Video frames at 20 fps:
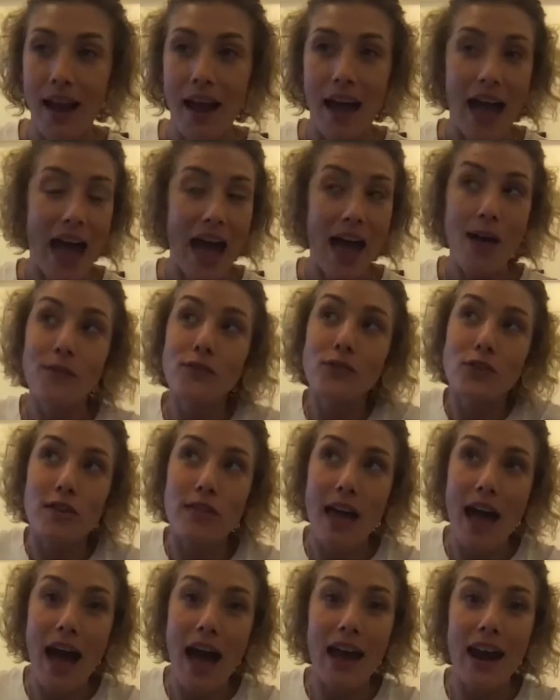After
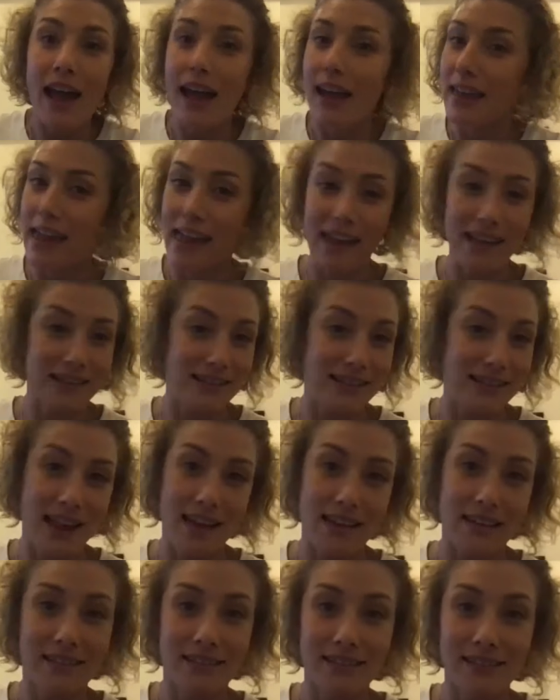that, I can't
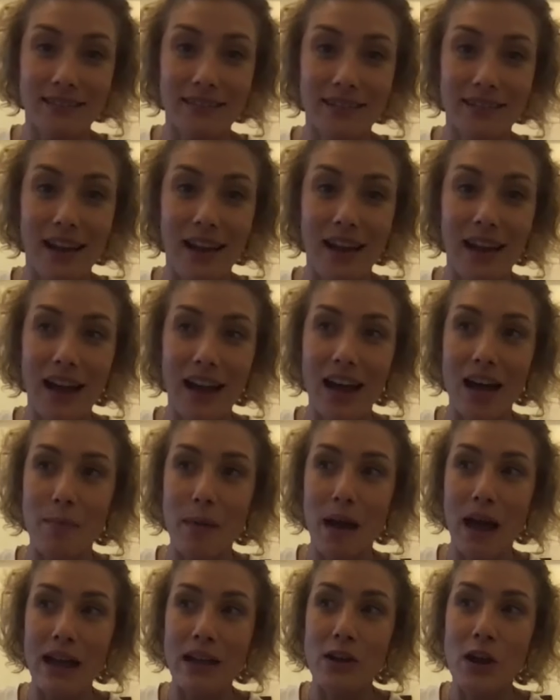say.
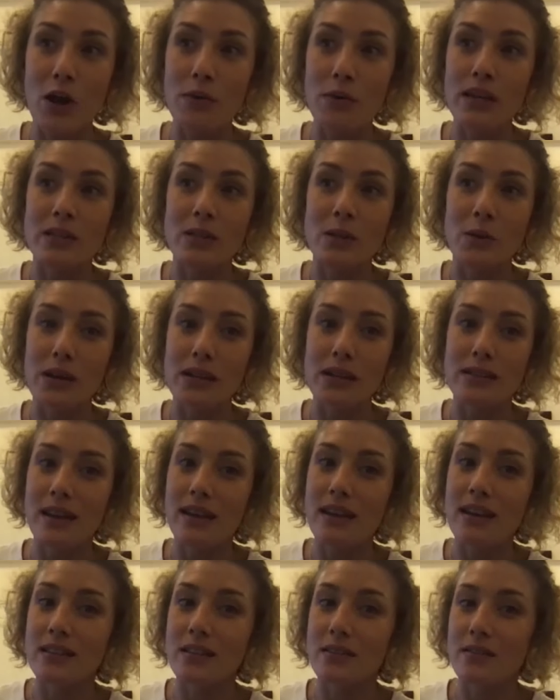I know he's always said
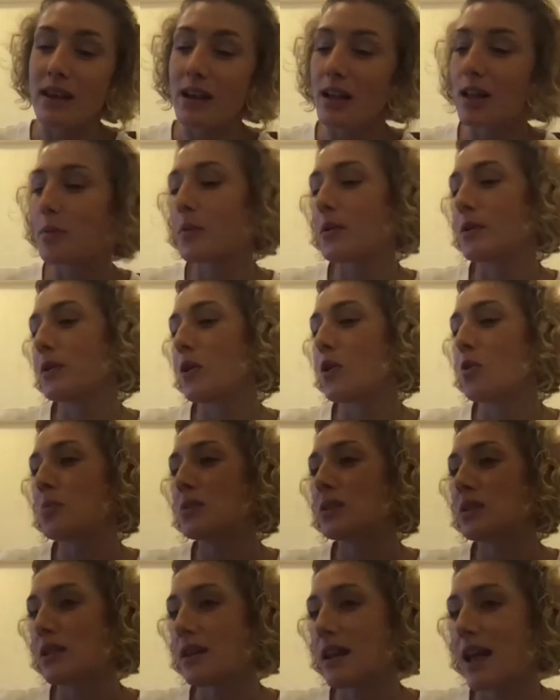he's available and open
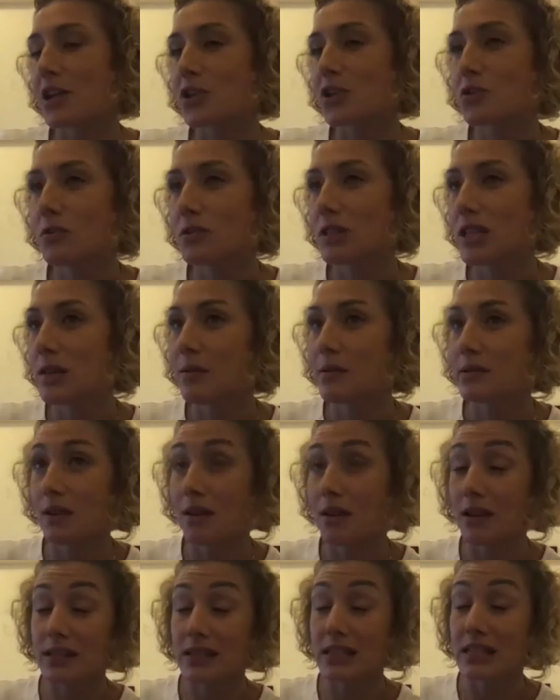to the national team as
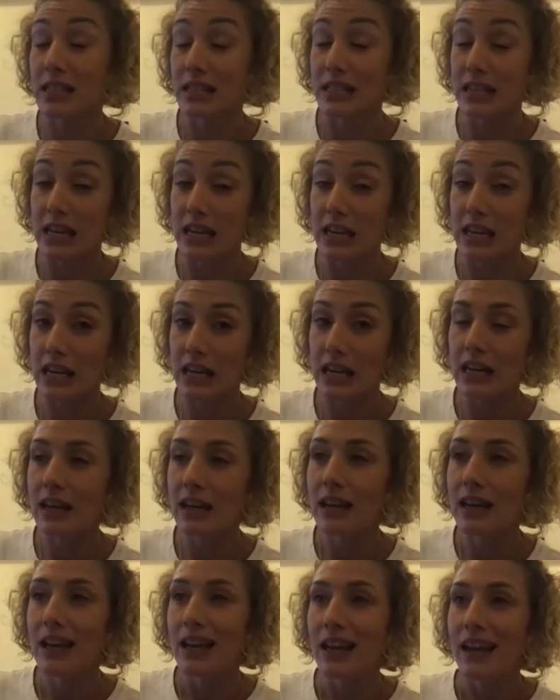long as he's needed.
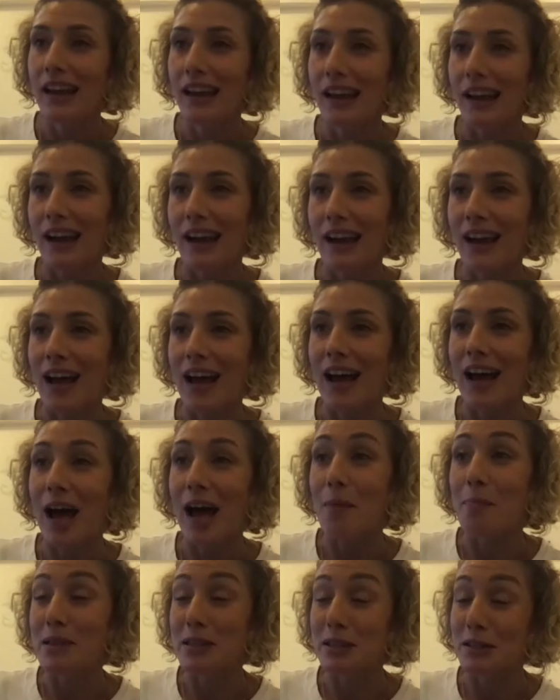
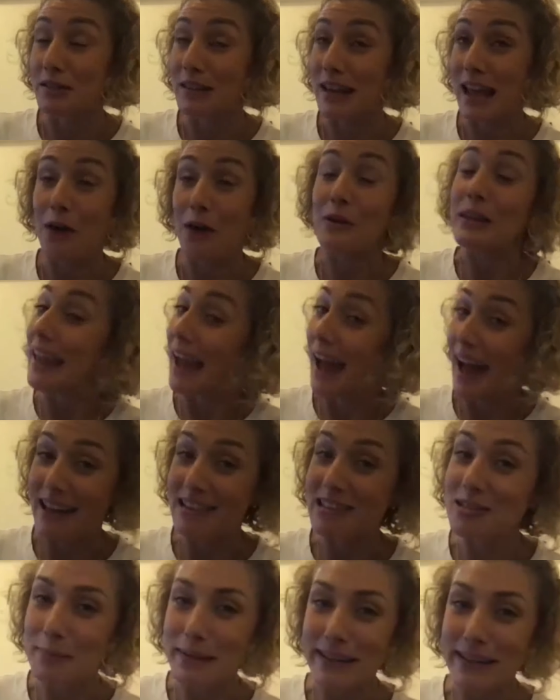Up until now, he
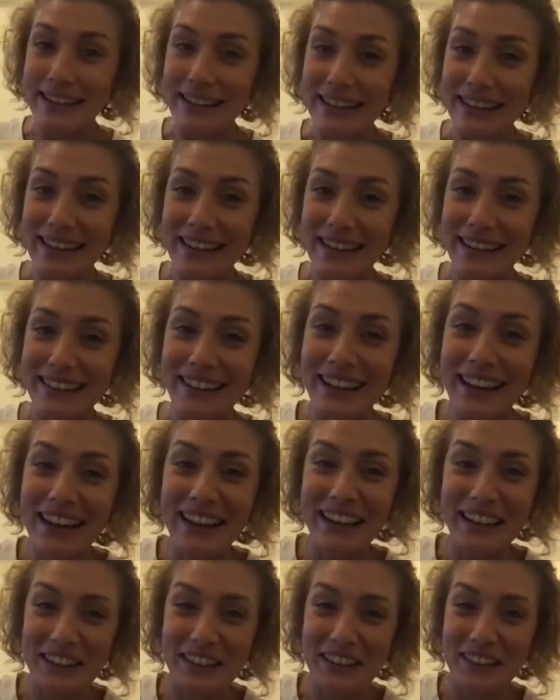has been needed.
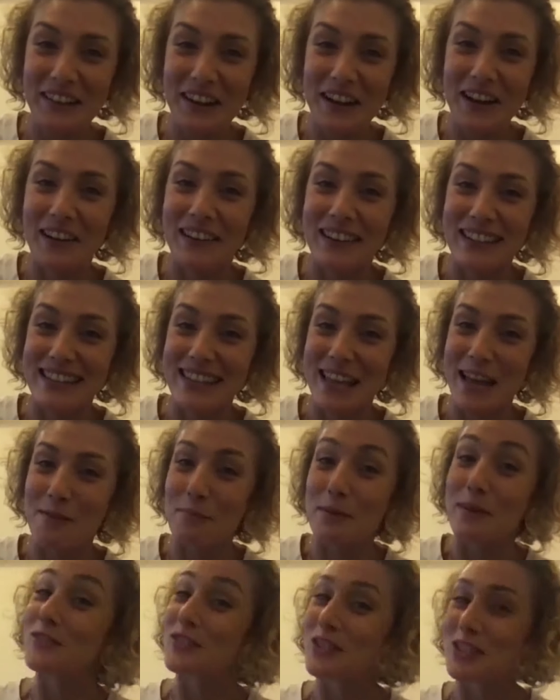You know, it's like
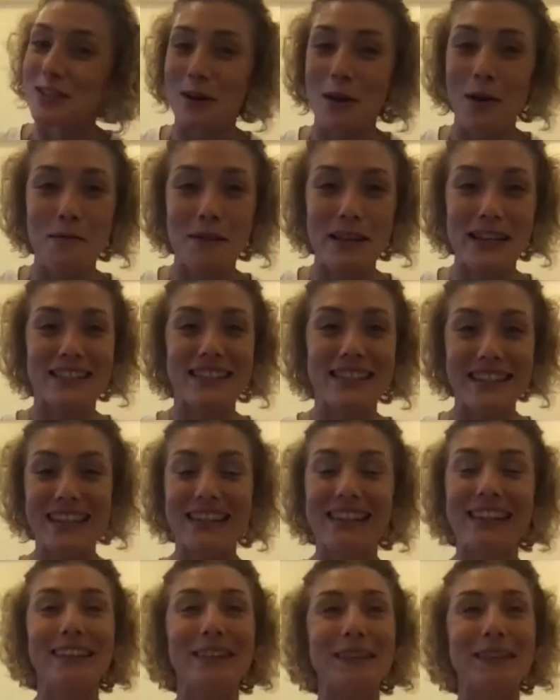we've just always needed